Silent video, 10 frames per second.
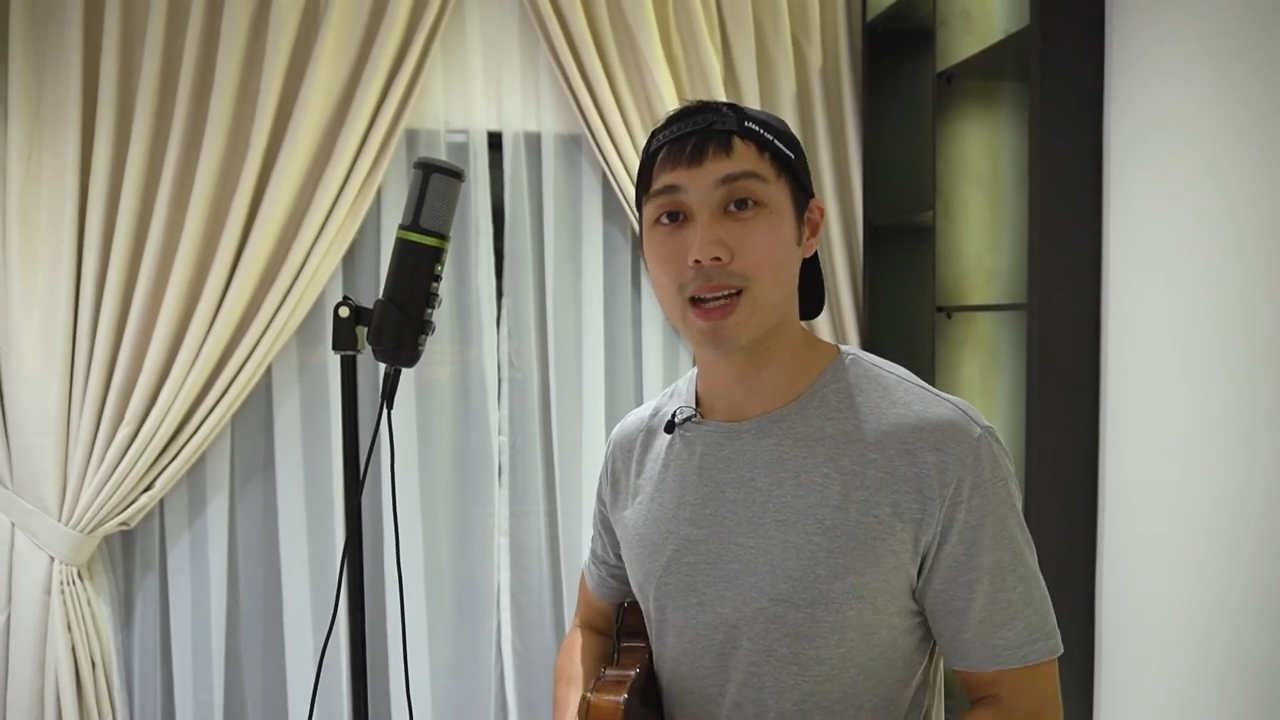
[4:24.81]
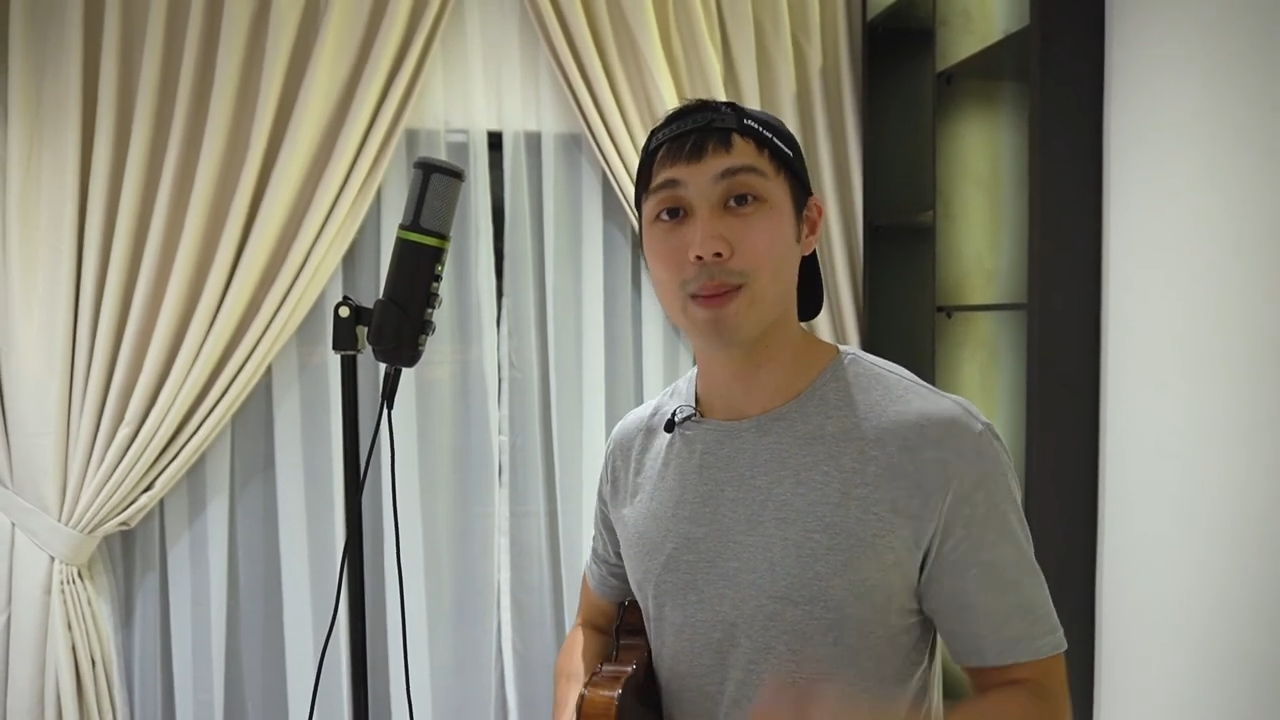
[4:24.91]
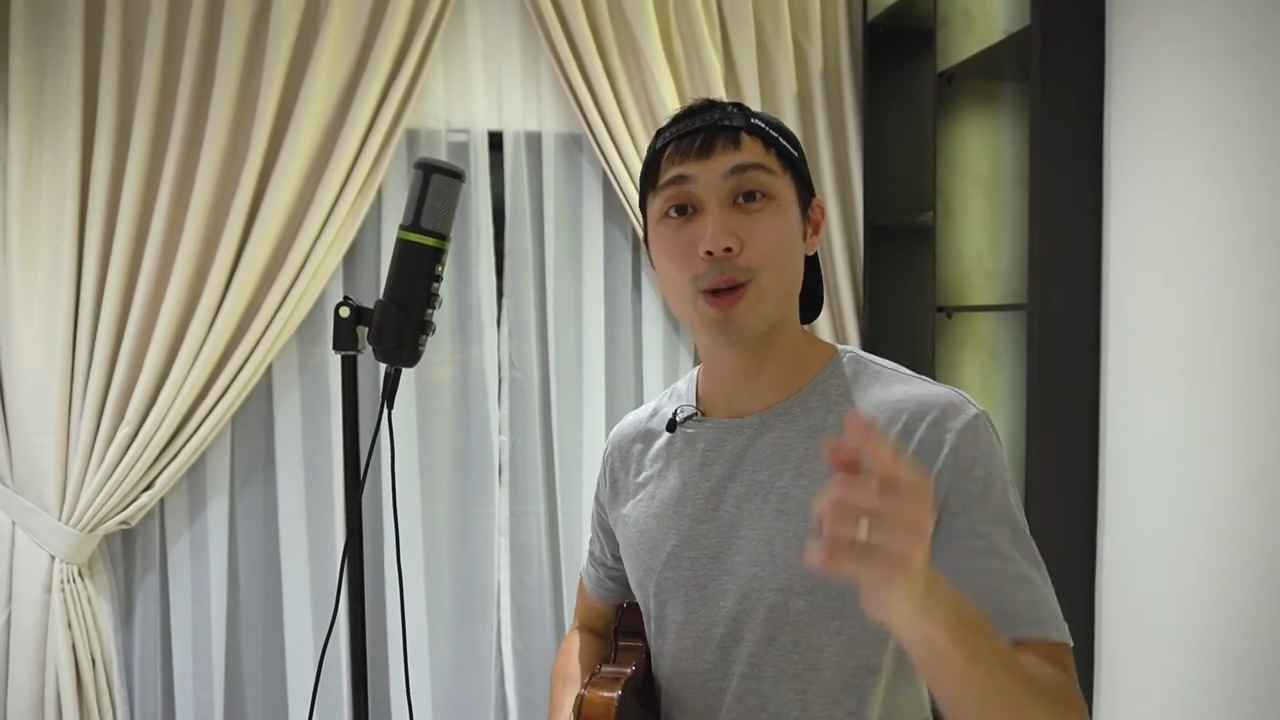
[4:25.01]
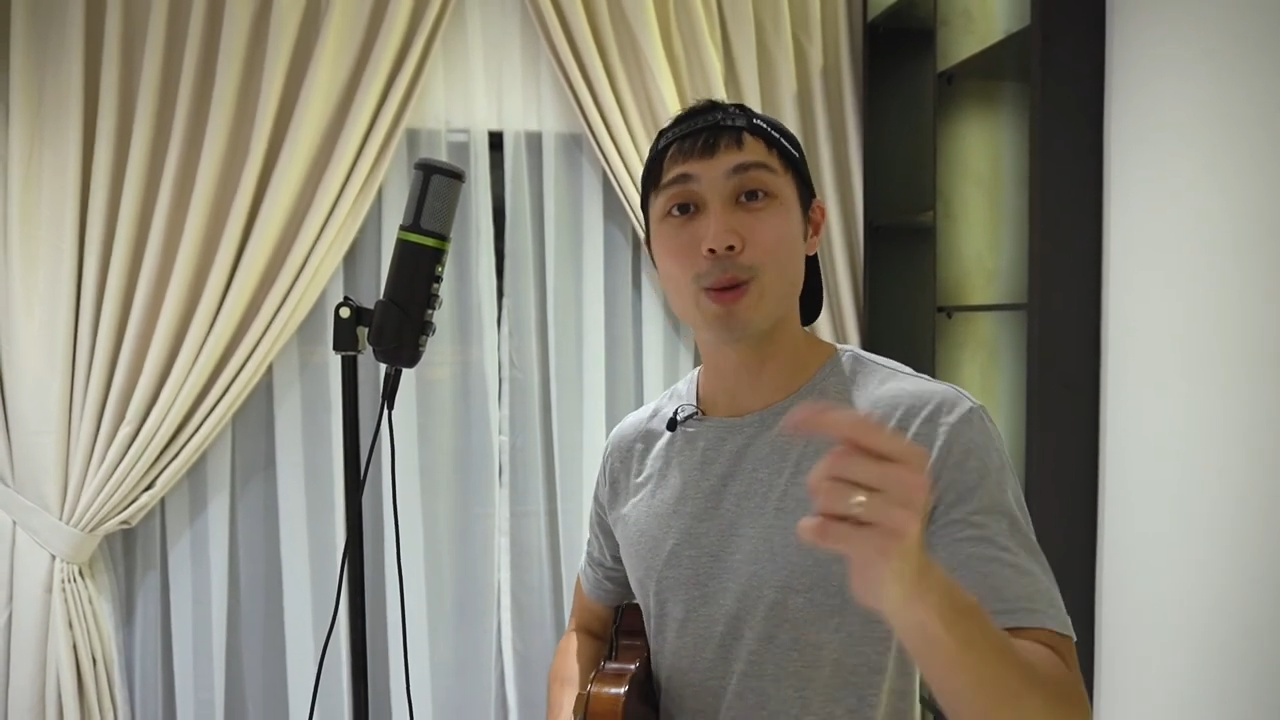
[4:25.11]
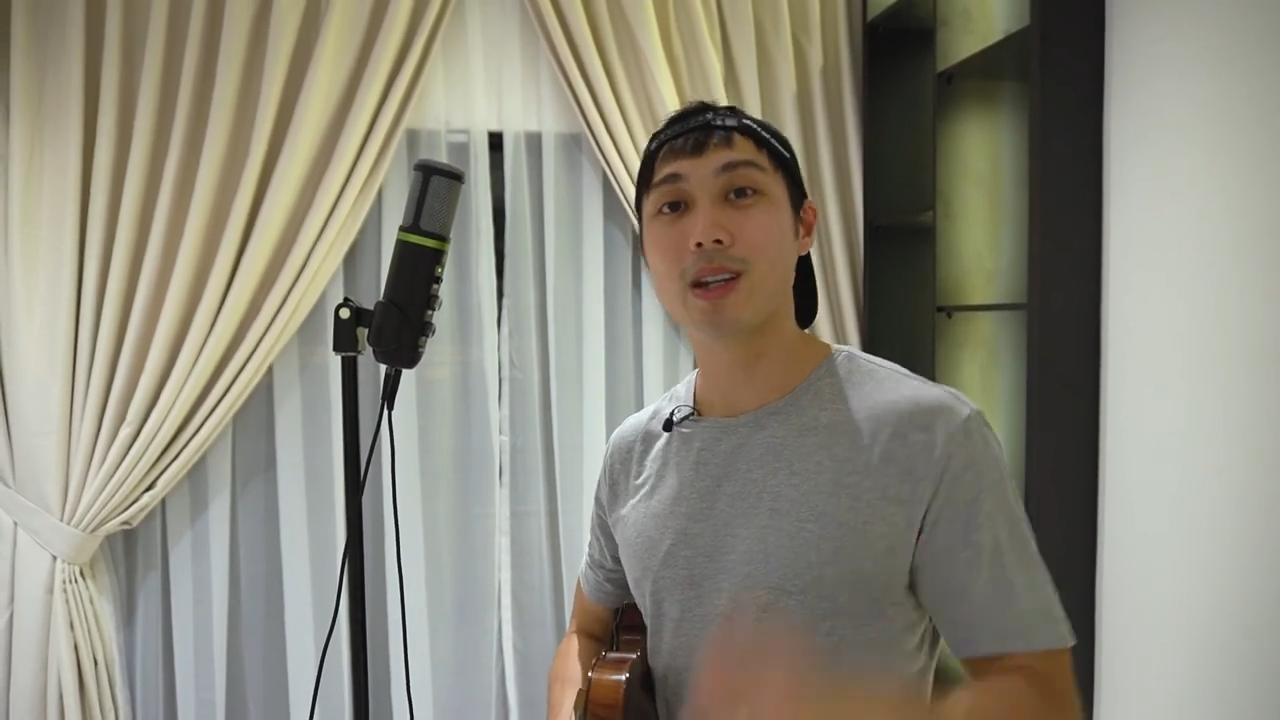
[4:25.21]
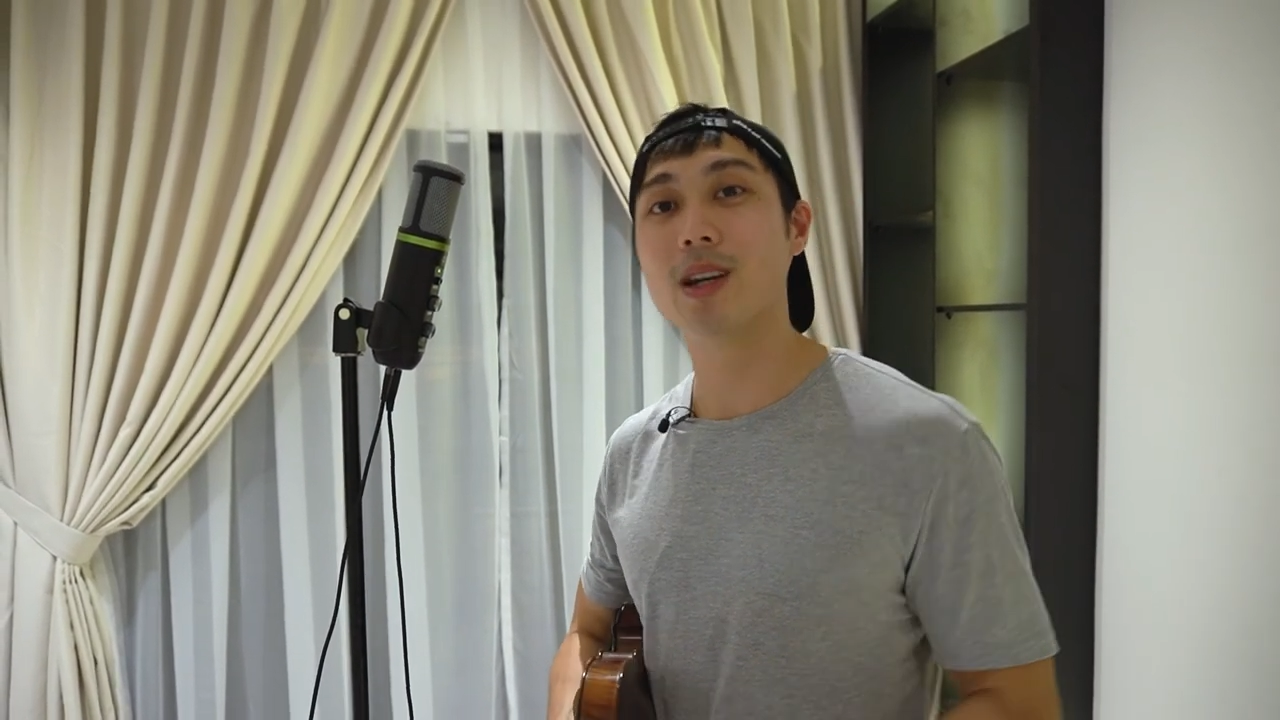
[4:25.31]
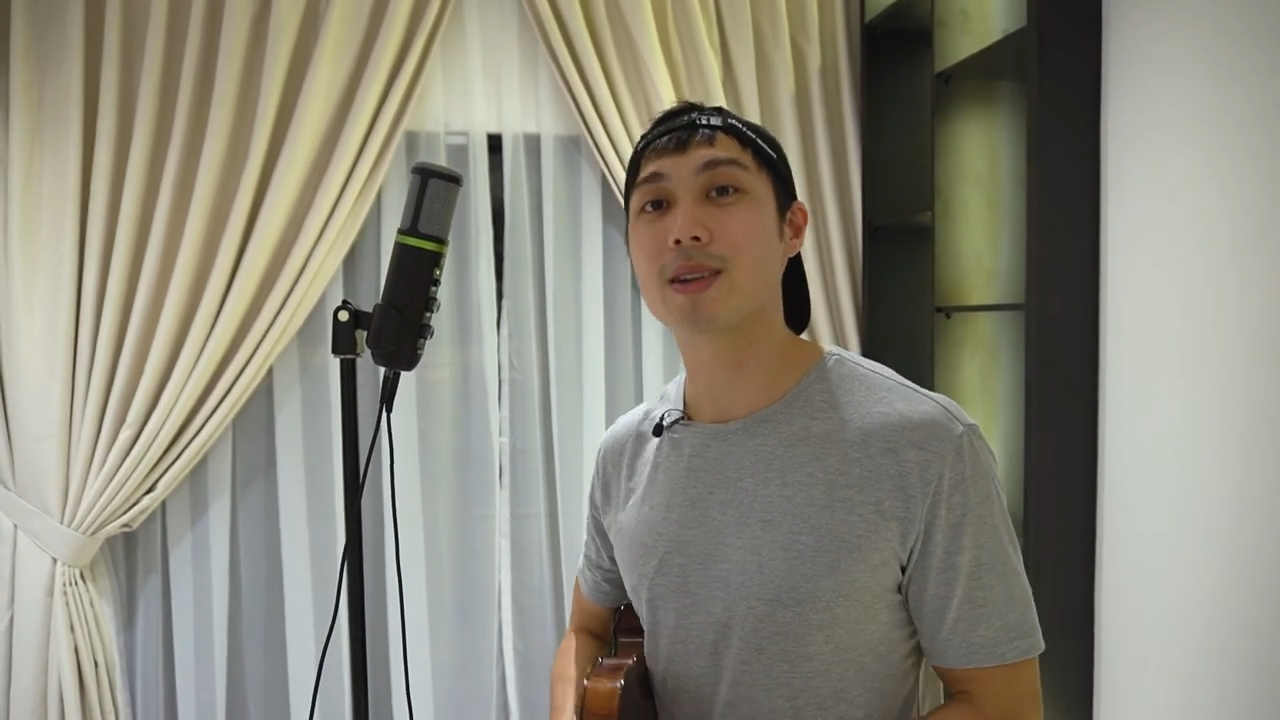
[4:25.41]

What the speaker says: Let me know what you think